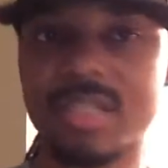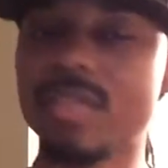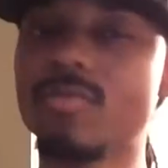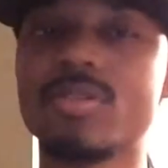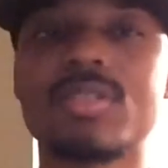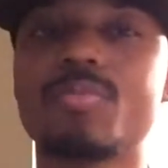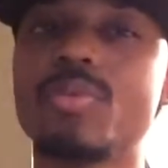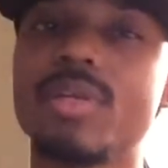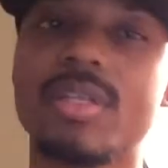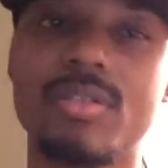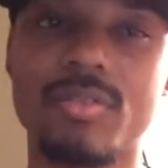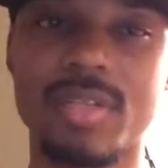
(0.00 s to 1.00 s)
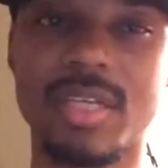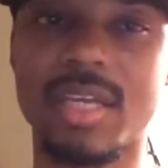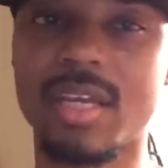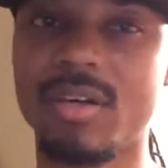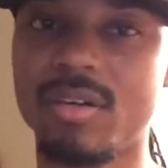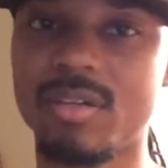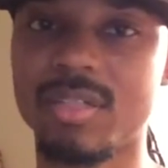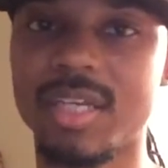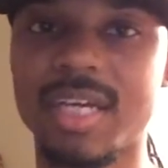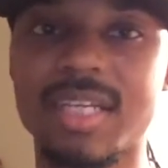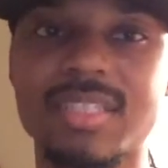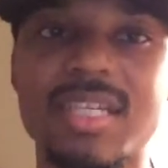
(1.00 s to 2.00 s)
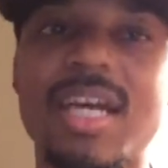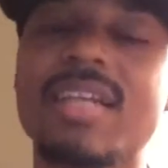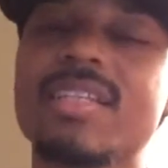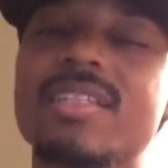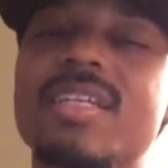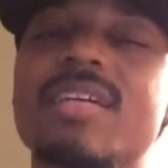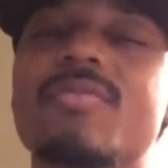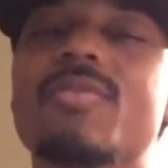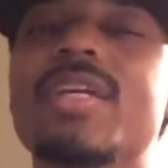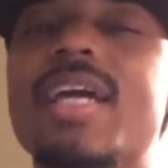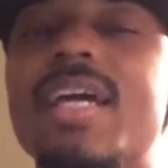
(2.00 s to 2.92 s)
then what's the point of doing that at all? Like I said, I understand